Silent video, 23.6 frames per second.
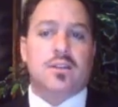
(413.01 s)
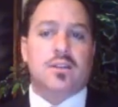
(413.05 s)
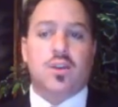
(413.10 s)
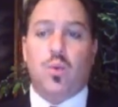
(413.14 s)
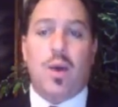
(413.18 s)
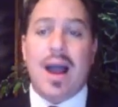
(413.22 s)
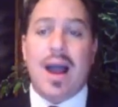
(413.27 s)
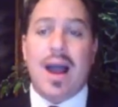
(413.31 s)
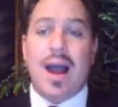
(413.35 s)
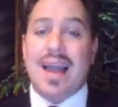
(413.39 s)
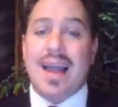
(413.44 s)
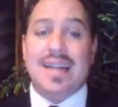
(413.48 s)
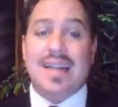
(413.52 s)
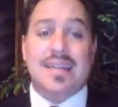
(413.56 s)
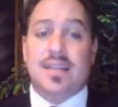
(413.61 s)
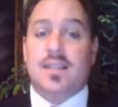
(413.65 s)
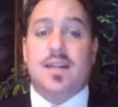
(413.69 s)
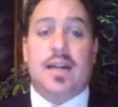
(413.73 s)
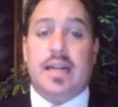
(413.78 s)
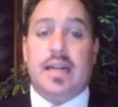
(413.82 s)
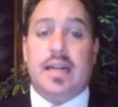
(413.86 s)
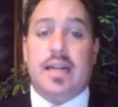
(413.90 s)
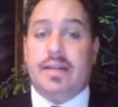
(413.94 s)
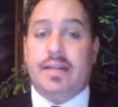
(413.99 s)
because
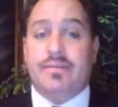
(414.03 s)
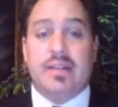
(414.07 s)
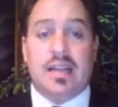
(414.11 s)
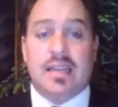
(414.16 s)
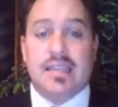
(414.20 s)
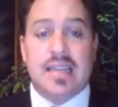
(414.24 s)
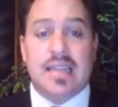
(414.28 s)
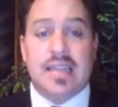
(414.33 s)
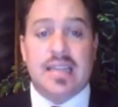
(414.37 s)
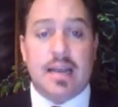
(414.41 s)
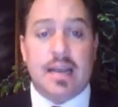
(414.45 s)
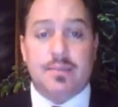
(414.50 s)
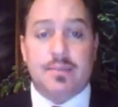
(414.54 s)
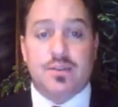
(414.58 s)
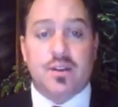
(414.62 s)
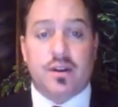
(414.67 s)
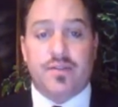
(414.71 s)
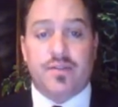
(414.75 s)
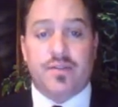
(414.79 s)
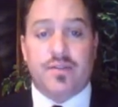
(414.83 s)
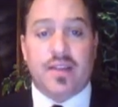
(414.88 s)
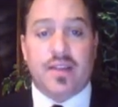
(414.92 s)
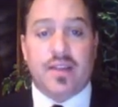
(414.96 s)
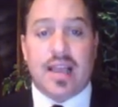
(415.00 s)
Hawaii does not even
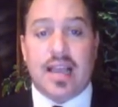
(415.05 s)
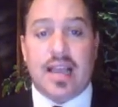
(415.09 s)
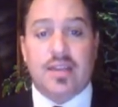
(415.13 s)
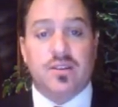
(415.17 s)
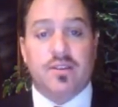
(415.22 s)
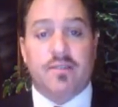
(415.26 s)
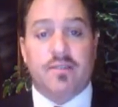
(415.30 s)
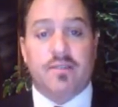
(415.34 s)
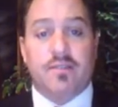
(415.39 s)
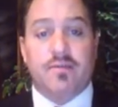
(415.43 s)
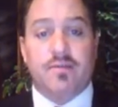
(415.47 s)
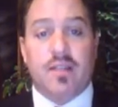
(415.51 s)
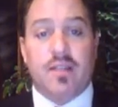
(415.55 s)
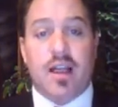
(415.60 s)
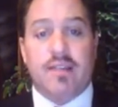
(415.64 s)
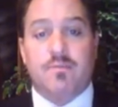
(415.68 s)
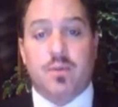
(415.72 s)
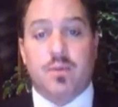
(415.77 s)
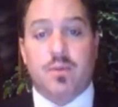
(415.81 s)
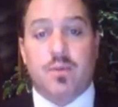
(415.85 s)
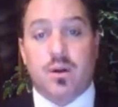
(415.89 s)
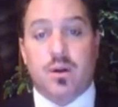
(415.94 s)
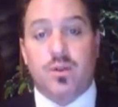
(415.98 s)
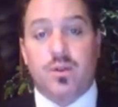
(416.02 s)
accept
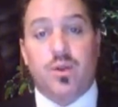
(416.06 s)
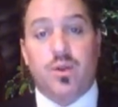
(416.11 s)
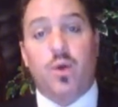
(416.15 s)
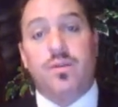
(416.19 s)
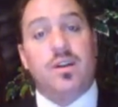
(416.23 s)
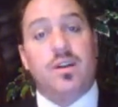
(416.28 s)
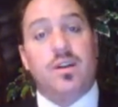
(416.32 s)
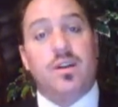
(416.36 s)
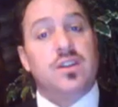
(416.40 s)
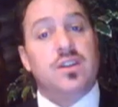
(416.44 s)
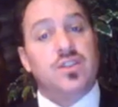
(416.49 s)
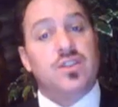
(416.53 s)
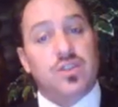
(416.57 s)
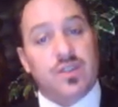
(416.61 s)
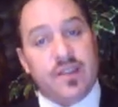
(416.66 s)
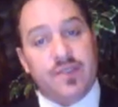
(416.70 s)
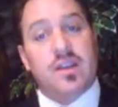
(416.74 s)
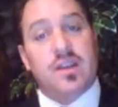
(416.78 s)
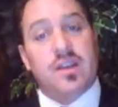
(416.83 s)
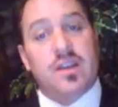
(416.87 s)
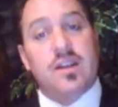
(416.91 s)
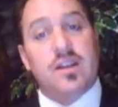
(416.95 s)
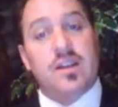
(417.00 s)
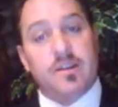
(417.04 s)
certifications of live birth
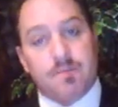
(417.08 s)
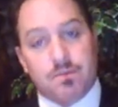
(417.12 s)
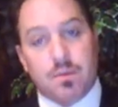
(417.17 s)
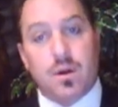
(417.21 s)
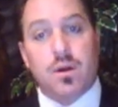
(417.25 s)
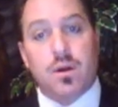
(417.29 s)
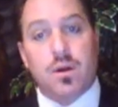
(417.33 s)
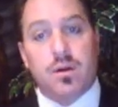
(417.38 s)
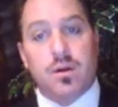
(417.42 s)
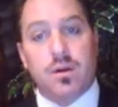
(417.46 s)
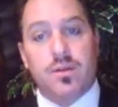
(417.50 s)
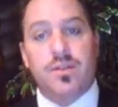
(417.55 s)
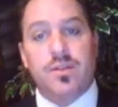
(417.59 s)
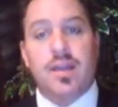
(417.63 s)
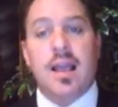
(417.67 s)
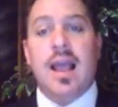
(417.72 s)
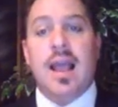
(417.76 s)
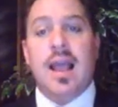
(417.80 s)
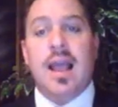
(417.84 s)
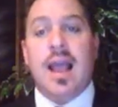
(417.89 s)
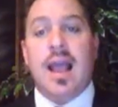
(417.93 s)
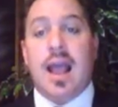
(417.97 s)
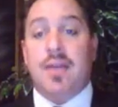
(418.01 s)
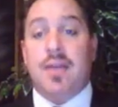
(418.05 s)
over a certificate of
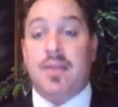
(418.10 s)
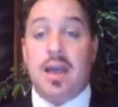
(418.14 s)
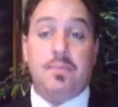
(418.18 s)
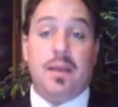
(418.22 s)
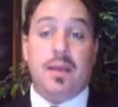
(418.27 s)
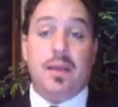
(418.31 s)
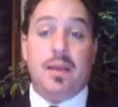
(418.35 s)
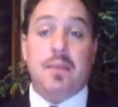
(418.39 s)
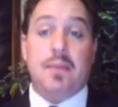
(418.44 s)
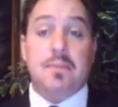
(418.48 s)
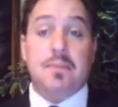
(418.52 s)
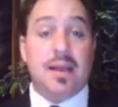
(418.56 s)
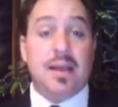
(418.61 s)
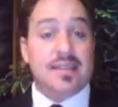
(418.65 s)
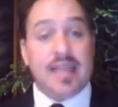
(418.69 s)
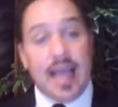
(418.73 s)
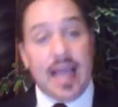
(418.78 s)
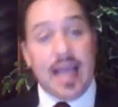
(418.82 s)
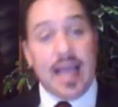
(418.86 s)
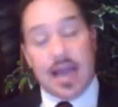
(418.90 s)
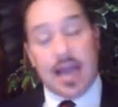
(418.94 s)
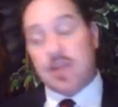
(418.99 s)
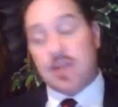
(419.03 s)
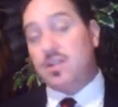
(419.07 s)
birth, and that
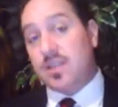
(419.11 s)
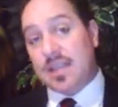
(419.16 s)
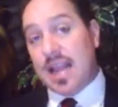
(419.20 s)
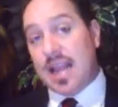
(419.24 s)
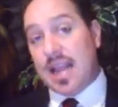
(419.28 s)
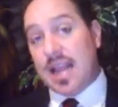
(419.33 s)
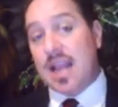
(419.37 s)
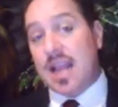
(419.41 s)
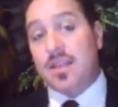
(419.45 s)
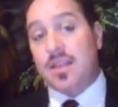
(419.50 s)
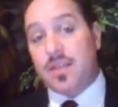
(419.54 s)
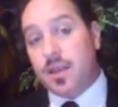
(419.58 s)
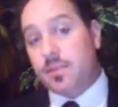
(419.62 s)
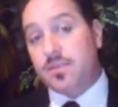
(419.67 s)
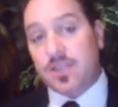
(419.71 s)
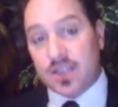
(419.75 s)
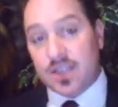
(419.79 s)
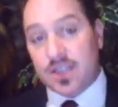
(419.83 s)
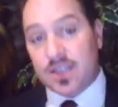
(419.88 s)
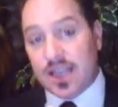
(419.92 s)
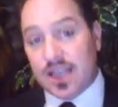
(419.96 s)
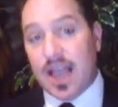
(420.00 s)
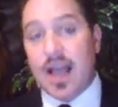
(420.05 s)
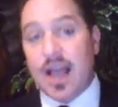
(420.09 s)
being because they
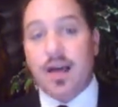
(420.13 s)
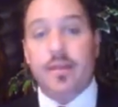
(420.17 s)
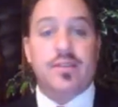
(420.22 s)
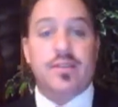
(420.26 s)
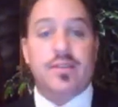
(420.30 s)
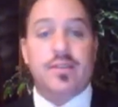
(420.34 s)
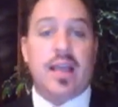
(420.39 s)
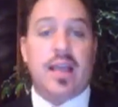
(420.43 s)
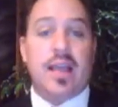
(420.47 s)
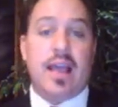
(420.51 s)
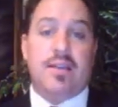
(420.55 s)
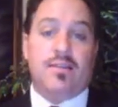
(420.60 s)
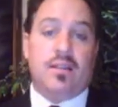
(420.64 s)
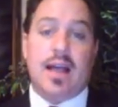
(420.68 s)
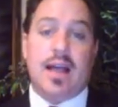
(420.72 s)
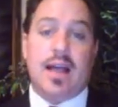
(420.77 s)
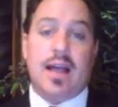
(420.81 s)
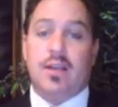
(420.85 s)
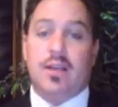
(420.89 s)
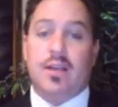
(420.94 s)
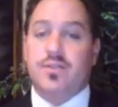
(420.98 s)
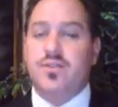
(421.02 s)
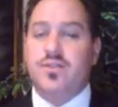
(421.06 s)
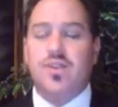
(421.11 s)
understand themselves
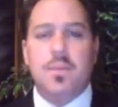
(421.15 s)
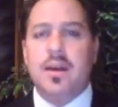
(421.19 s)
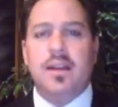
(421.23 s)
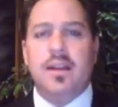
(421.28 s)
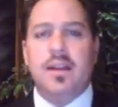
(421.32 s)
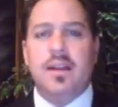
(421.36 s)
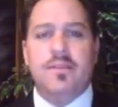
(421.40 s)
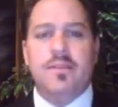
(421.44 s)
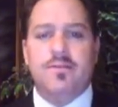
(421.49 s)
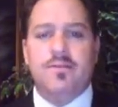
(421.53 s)
they have allowed